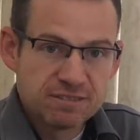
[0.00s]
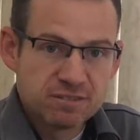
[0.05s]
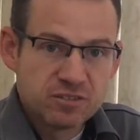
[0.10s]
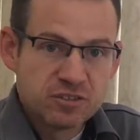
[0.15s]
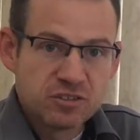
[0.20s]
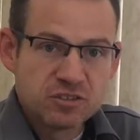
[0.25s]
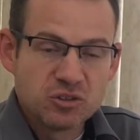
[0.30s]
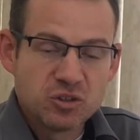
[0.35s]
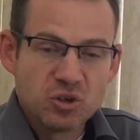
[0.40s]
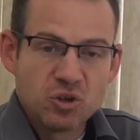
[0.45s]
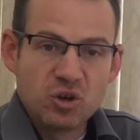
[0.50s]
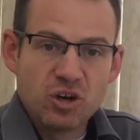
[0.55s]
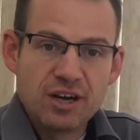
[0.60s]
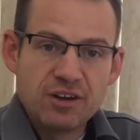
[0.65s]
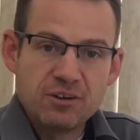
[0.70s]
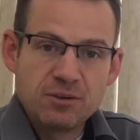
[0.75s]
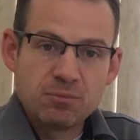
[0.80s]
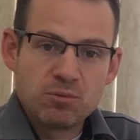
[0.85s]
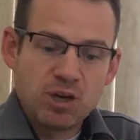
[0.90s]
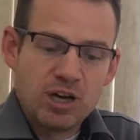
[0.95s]
So
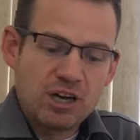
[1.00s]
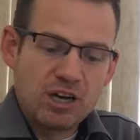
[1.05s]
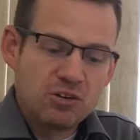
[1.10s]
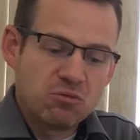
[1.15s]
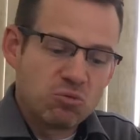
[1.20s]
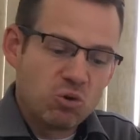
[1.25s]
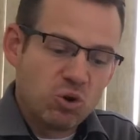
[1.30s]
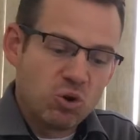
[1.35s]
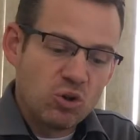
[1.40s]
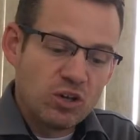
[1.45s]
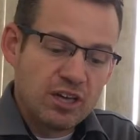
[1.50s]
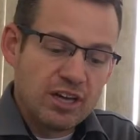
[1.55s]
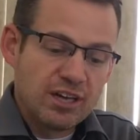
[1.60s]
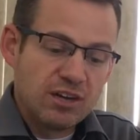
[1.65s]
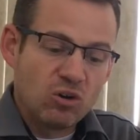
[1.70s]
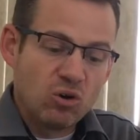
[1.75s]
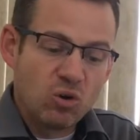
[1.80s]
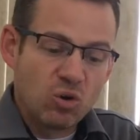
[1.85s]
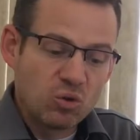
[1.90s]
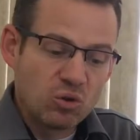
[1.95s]
I'd roll it, and
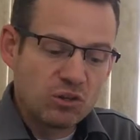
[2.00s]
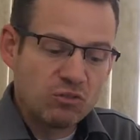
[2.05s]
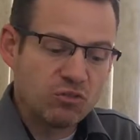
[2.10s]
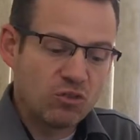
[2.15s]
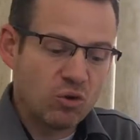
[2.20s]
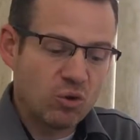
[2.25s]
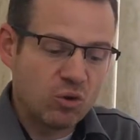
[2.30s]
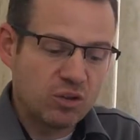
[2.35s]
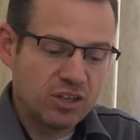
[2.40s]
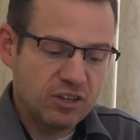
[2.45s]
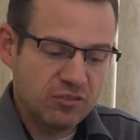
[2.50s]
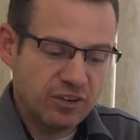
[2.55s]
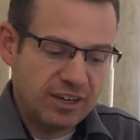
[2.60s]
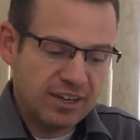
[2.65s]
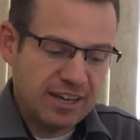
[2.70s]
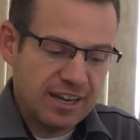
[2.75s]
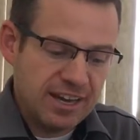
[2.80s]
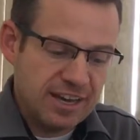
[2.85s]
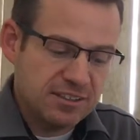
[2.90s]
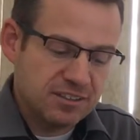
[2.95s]
only if I
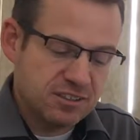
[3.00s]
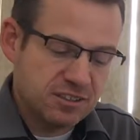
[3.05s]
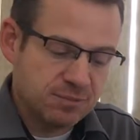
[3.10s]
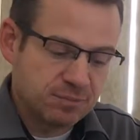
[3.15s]
can't